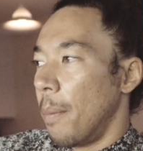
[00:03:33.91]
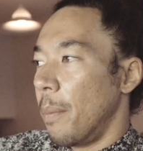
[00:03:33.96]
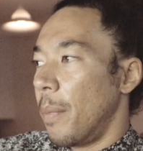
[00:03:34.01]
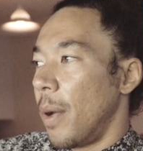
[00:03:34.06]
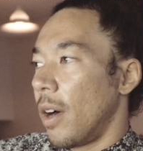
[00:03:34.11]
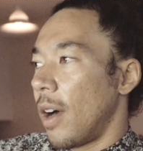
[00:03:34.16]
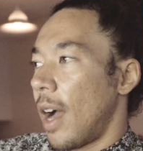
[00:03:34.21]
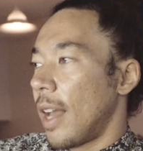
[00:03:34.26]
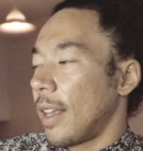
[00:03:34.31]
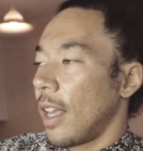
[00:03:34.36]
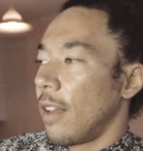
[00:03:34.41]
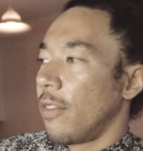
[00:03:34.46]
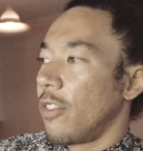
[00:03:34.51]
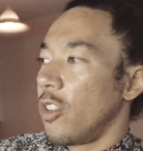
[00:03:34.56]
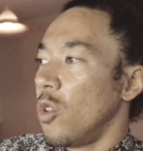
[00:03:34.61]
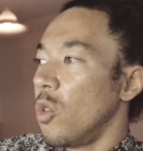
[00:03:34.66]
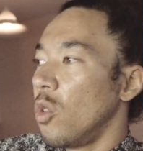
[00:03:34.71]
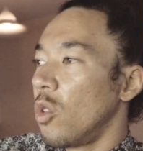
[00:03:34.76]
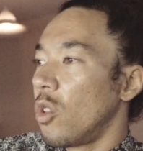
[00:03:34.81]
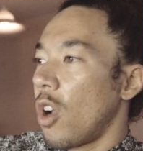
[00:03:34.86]
But like if
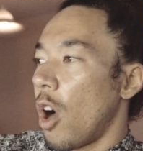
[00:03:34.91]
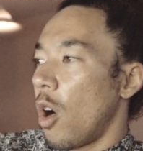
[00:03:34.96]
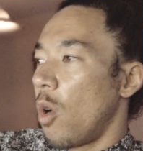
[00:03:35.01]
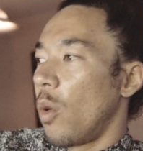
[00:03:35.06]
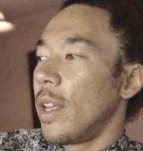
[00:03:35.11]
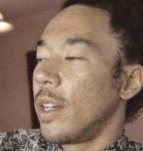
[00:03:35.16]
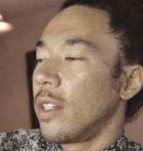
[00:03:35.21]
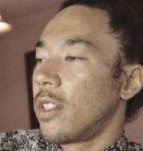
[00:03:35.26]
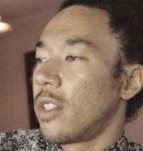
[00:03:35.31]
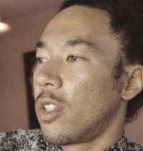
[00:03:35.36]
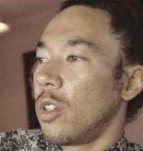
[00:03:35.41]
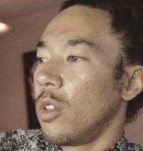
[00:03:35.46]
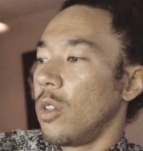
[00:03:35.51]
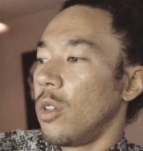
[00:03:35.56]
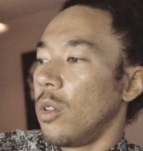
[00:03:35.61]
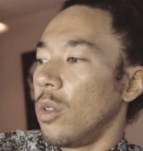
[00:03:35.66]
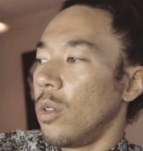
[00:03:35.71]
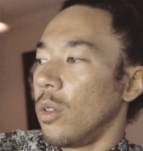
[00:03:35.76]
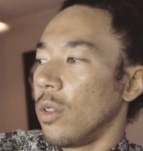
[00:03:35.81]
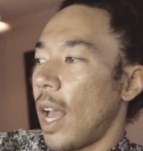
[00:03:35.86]
you go
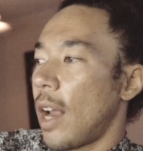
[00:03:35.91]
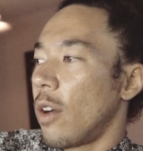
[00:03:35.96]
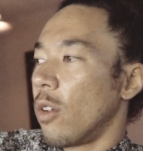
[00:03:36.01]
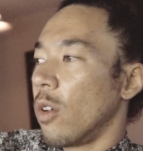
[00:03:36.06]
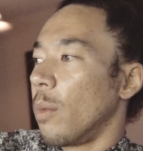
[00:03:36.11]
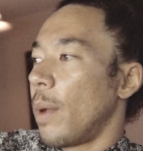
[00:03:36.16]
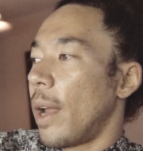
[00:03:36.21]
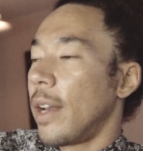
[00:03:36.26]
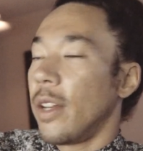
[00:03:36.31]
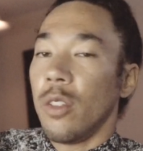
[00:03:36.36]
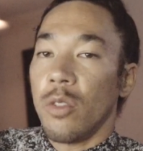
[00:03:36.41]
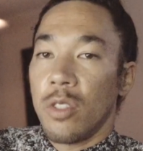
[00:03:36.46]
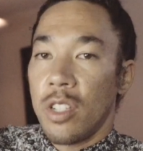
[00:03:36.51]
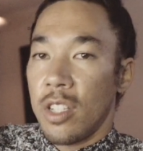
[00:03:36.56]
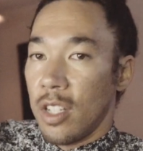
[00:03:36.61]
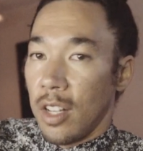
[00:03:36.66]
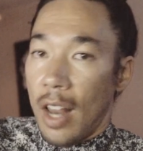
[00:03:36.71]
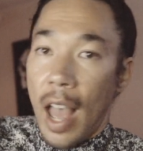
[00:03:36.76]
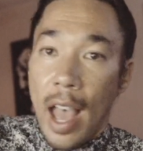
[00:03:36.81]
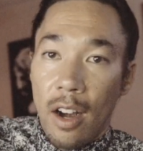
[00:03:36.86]
into Lightroom and you
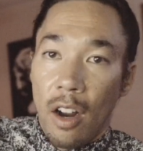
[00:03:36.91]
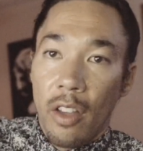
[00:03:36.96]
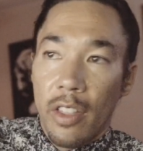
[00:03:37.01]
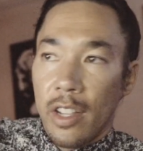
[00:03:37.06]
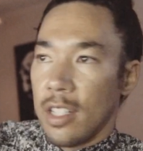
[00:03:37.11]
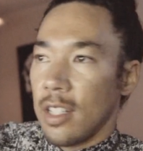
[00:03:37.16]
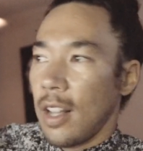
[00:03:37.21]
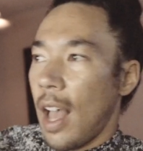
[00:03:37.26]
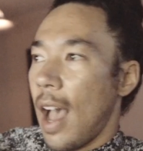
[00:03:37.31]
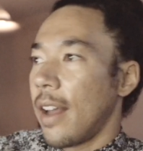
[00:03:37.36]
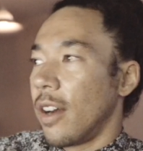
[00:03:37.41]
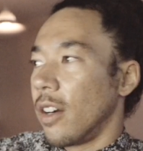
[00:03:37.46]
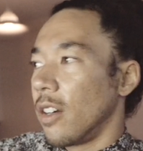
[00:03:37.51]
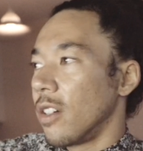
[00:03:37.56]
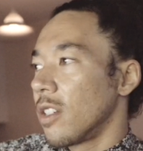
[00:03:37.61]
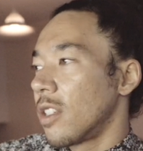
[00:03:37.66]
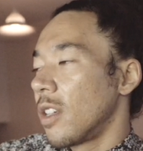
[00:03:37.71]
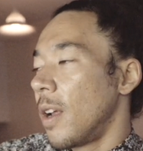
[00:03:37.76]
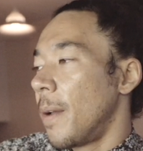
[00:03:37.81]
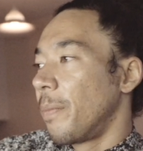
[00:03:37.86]
slide all the
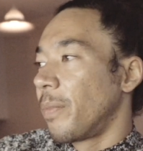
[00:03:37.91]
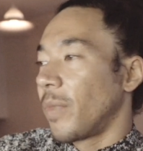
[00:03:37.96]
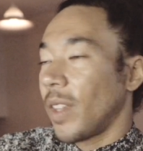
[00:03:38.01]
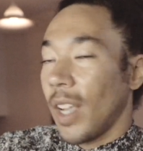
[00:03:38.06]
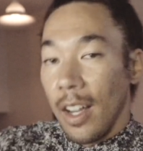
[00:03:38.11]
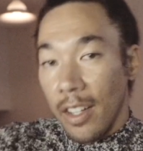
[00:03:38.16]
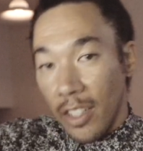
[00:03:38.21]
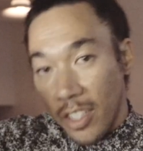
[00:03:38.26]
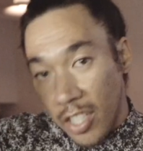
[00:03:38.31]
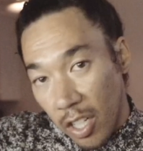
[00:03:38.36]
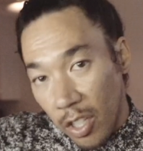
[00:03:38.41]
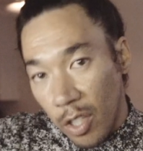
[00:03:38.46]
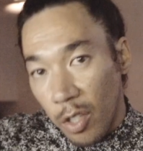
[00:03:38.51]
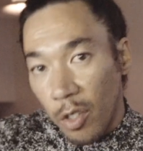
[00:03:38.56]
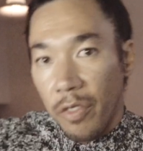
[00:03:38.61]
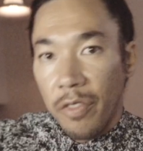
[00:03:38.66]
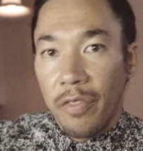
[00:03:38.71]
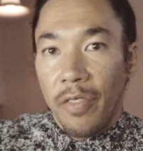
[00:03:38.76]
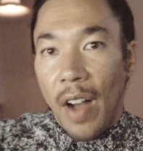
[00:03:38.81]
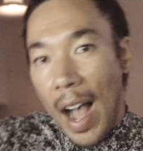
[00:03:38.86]
sliders until
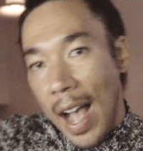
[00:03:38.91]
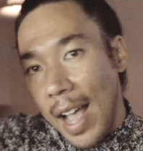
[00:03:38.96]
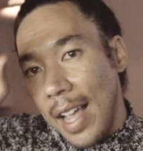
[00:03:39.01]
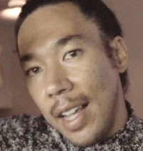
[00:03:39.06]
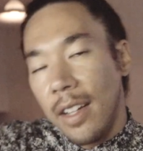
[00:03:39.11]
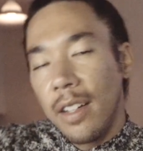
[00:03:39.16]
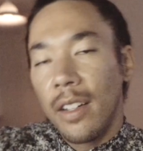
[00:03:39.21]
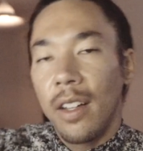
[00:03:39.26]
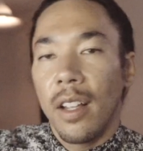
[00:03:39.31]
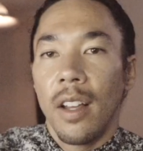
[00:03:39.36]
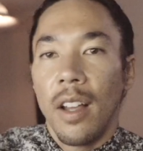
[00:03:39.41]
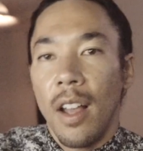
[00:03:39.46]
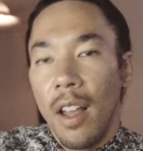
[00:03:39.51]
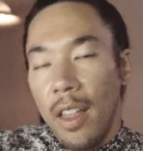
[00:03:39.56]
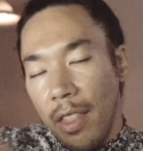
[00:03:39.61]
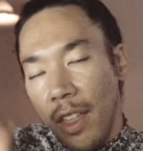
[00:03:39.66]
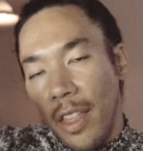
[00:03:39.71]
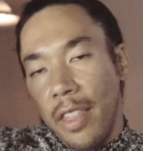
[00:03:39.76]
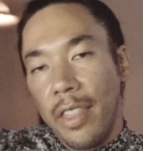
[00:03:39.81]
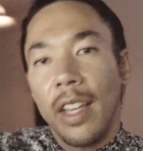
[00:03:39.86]
you find
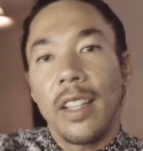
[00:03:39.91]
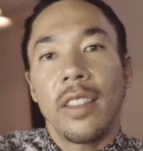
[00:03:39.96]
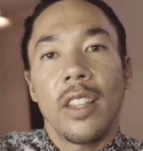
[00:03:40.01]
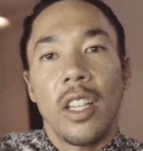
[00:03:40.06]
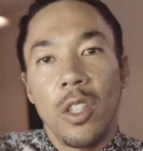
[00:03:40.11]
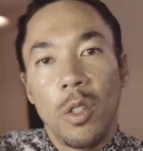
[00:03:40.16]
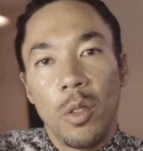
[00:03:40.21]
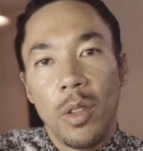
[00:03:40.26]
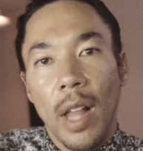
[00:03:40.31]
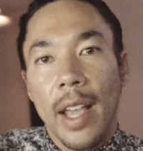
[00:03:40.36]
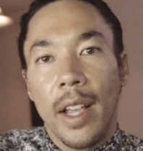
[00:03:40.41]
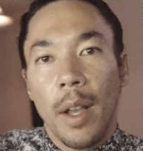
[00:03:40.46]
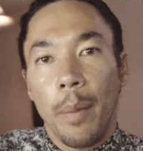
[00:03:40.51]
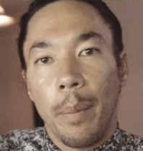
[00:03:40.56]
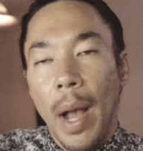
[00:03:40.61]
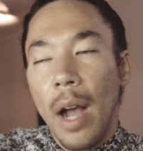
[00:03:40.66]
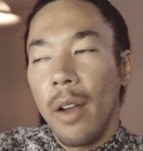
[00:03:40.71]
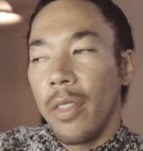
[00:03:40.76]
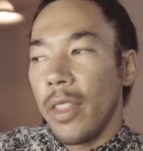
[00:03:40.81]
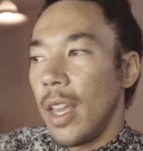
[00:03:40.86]
the thing that you like
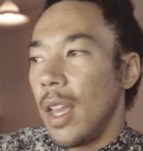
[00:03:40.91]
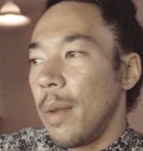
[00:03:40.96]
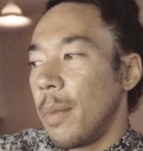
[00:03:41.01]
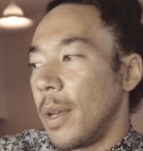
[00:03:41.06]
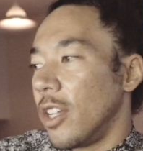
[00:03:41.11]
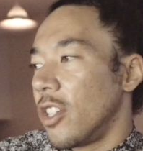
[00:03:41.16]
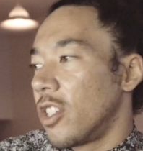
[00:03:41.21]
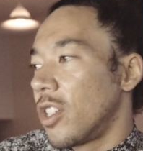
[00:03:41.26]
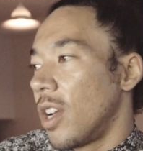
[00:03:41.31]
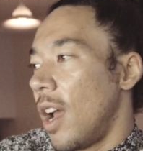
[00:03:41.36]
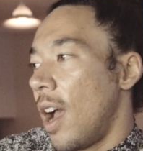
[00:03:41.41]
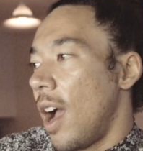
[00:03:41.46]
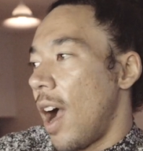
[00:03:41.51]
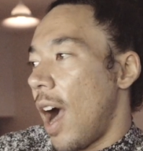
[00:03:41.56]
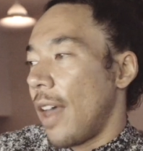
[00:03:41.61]
about the image,